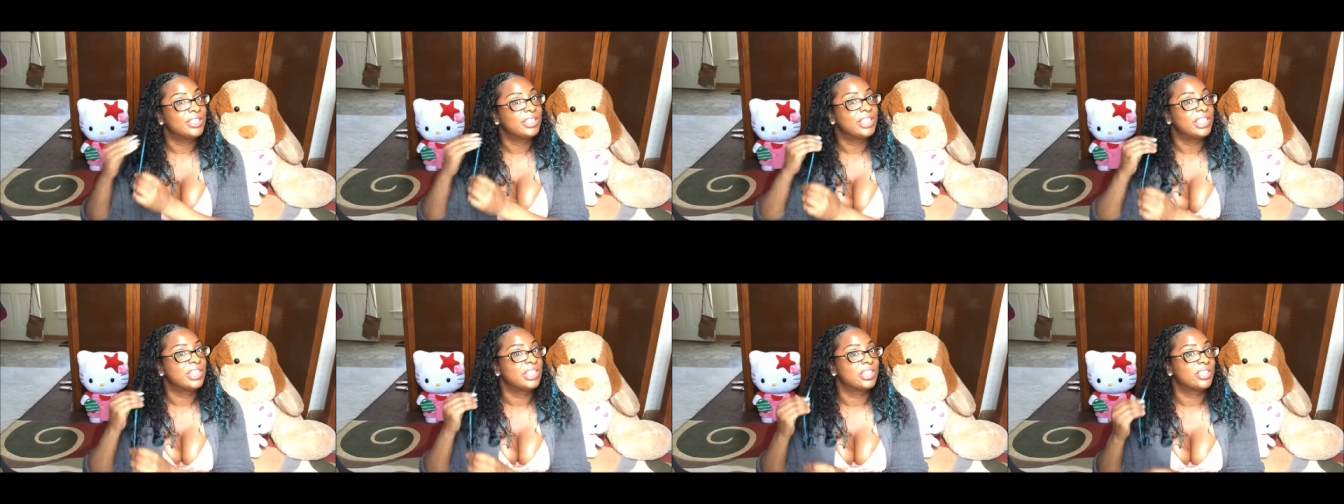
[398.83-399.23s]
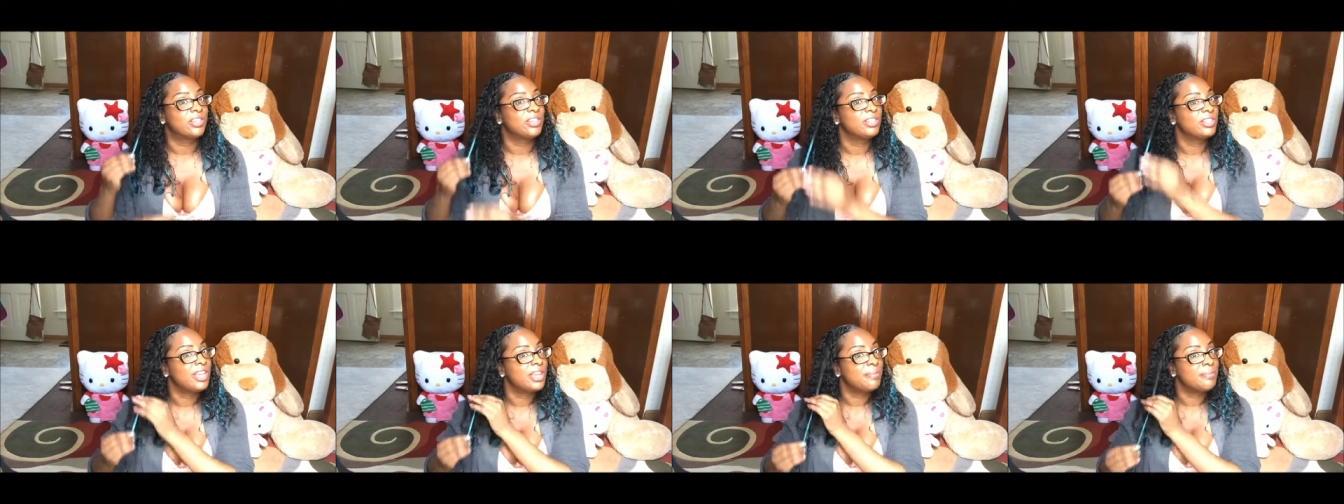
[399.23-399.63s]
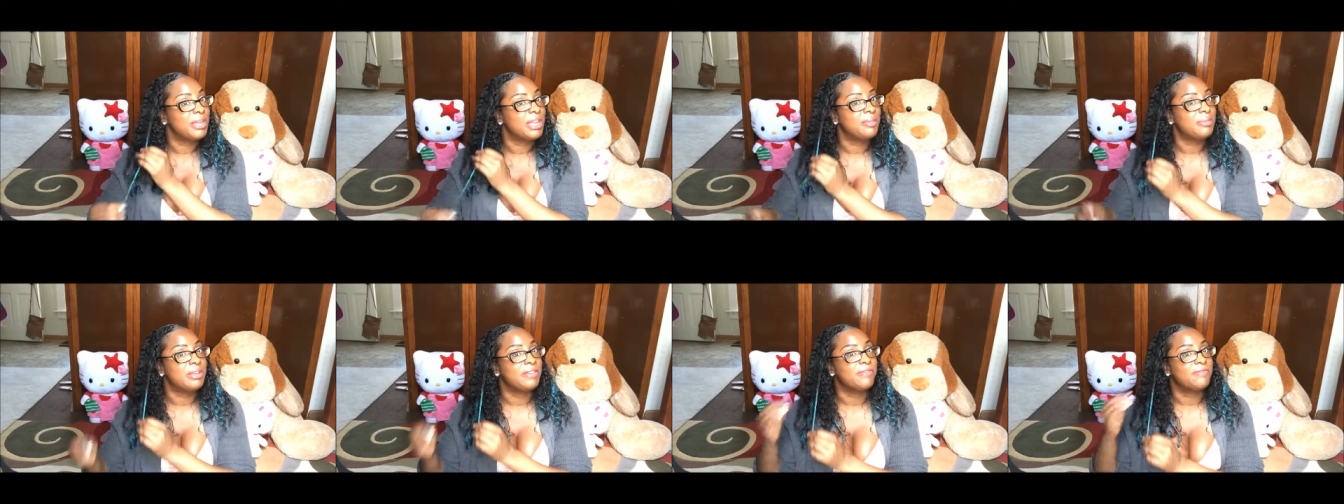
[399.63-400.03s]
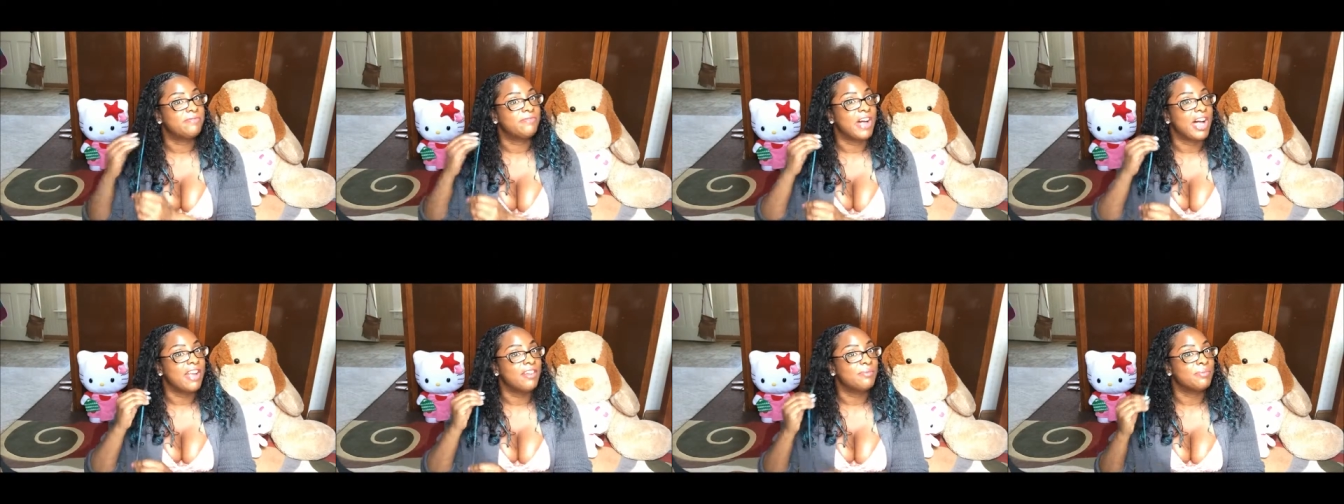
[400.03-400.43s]
This is going to take maybe
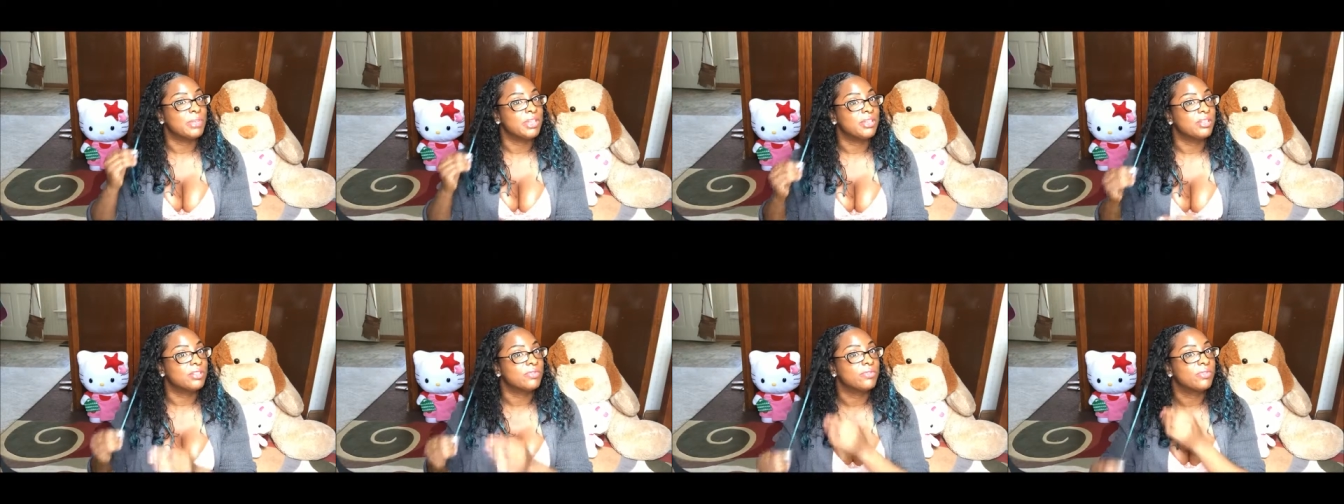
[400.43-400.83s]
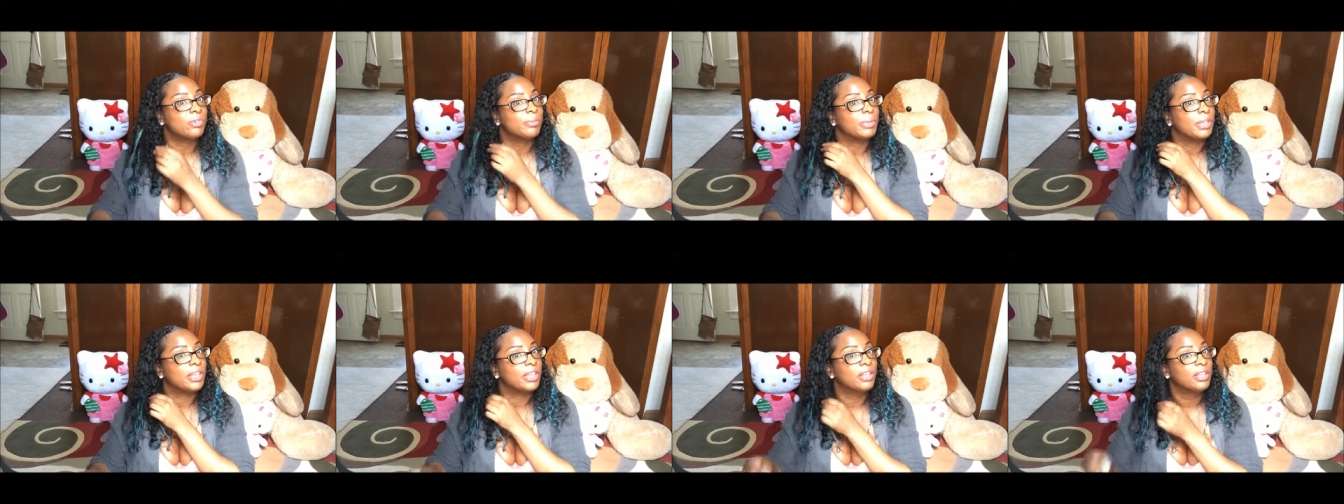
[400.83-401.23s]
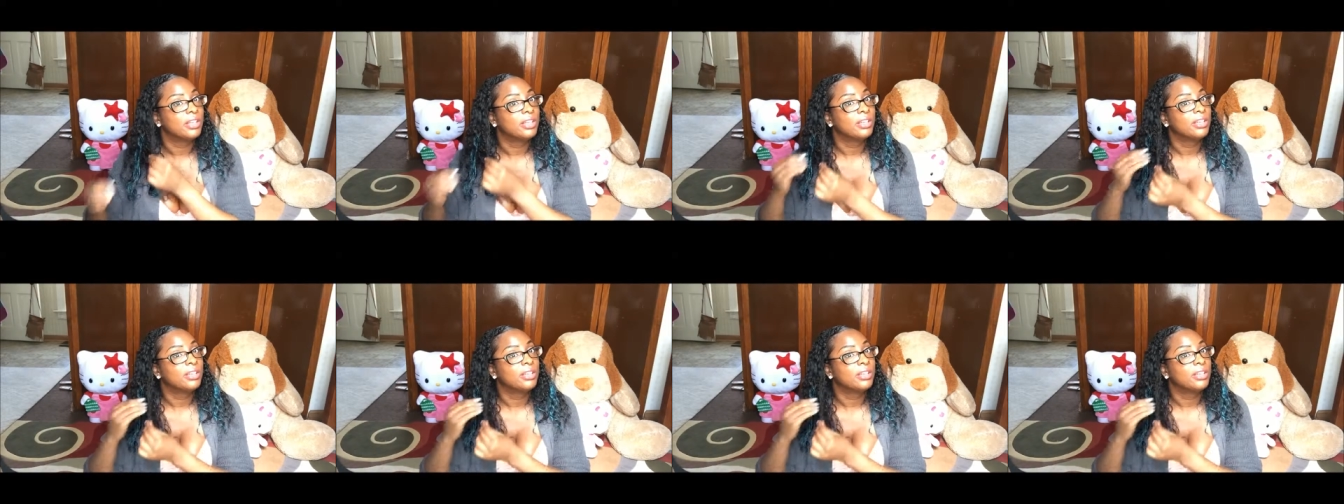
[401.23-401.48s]
five minutes for me.